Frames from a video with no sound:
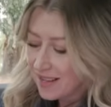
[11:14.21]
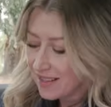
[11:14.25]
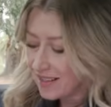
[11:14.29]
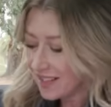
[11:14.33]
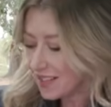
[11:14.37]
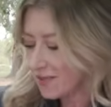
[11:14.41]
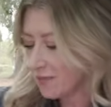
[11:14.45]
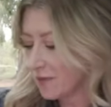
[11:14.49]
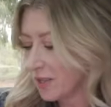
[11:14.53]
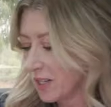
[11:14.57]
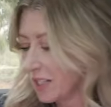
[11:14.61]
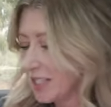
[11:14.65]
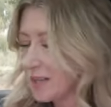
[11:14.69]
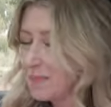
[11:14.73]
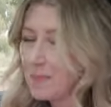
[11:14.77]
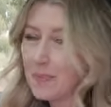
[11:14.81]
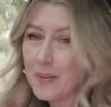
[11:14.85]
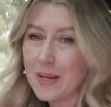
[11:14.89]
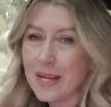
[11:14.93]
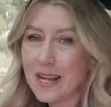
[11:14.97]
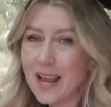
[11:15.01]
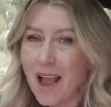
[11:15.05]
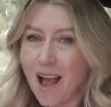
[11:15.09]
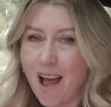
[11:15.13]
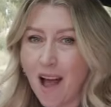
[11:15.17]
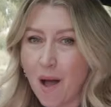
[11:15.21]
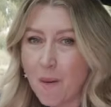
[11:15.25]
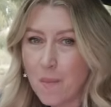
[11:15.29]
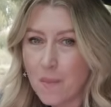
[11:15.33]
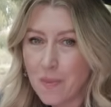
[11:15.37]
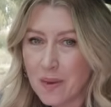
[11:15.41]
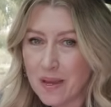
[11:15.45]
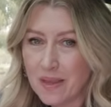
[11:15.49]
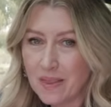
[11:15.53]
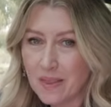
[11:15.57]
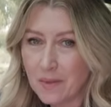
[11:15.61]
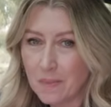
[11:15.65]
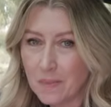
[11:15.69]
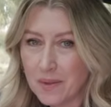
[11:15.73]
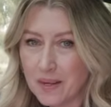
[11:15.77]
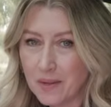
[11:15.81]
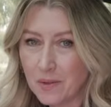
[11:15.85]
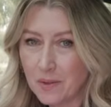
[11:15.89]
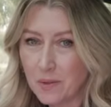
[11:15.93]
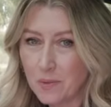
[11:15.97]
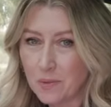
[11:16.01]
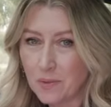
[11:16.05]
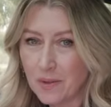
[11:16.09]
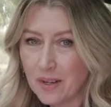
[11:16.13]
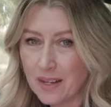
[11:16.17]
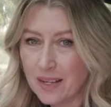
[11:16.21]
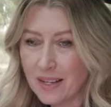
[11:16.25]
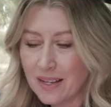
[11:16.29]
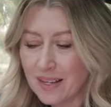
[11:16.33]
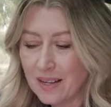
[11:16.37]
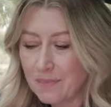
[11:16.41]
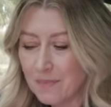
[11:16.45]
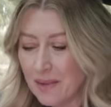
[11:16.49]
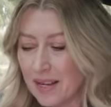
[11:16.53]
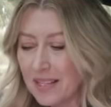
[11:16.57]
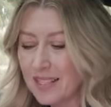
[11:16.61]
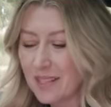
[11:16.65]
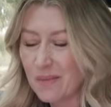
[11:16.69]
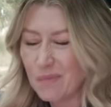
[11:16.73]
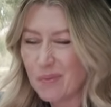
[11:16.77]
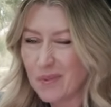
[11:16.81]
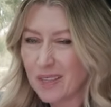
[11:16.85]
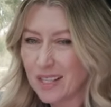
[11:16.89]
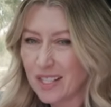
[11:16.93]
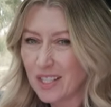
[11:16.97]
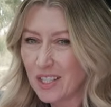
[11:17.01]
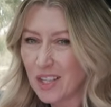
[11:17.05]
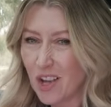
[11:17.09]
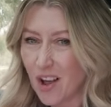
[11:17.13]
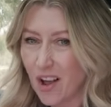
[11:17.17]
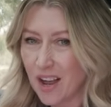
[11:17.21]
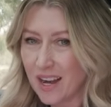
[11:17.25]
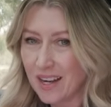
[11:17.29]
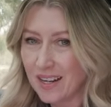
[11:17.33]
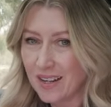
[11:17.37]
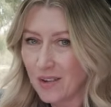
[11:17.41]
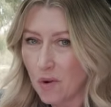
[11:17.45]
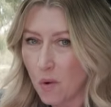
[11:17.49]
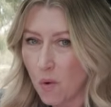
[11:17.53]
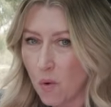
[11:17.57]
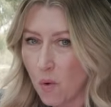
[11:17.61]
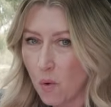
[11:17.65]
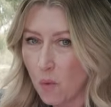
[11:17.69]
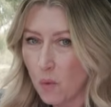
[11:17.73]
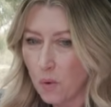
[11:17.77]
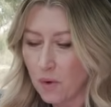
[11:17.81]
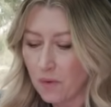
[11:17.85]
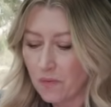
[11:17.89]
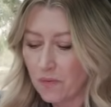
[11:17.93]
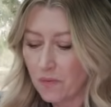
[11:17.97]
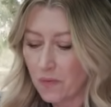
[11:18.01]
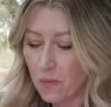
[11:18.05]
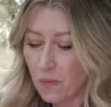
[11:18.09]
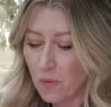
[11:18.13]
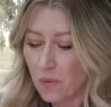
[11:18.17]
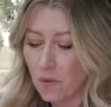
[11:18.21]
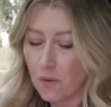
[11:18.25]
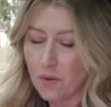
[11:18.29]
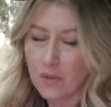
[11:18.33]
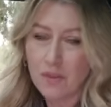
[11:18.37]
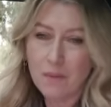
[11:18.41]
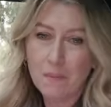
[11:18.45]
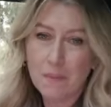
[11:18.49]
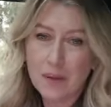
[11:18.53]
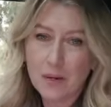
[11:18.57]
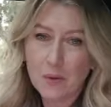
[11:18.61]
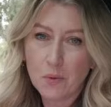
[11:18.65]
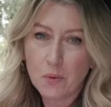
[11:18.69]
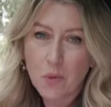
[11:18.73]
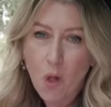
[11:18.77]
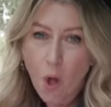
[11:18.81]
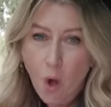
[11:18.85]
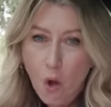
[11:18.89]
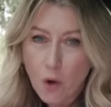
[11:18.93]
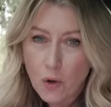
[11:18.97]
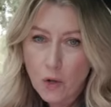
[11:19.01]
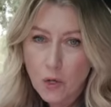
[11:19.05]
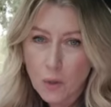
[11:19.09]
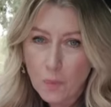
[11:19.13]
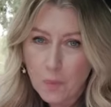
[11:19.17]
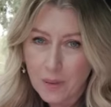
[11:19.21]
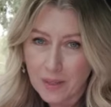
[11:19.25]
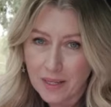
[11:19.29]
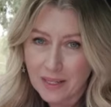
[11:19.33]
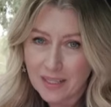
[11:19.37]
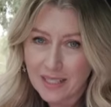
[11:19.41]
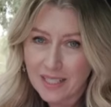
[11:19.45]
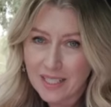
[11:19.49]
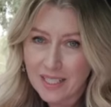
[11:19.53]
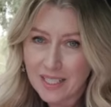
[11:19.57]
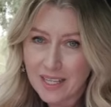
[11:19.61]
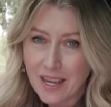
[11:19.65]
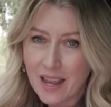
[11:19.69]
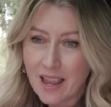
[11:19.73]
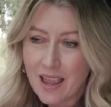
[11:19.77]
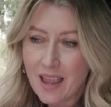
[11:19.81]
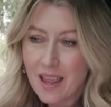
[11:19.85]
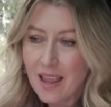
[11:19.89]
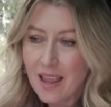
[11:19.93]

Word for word: This really big hump in the middle makes it pretty tight and awkward for the middle occupant.